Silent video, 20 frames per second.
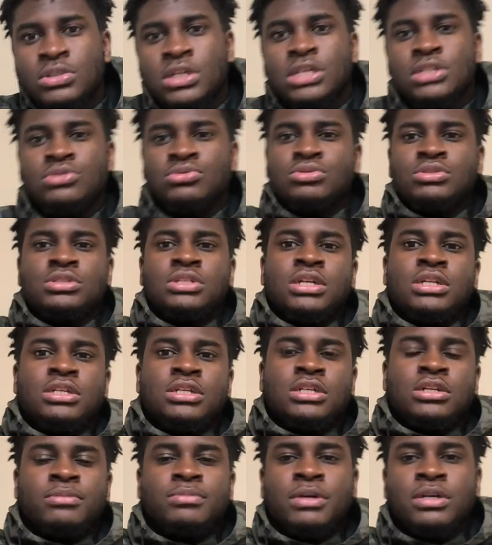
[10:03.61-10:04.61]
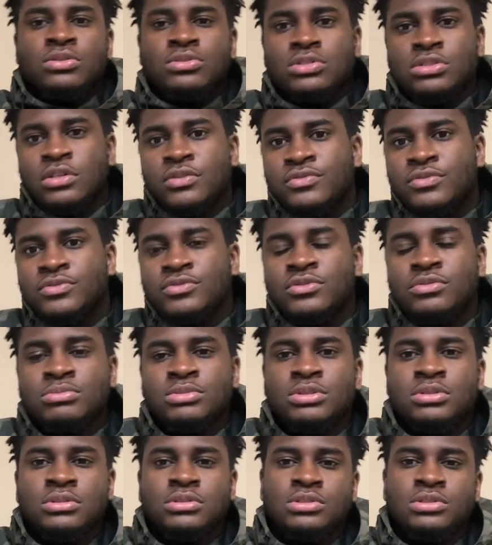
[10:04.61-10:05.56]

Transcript: Like you just got to get up by yourself. You feel me?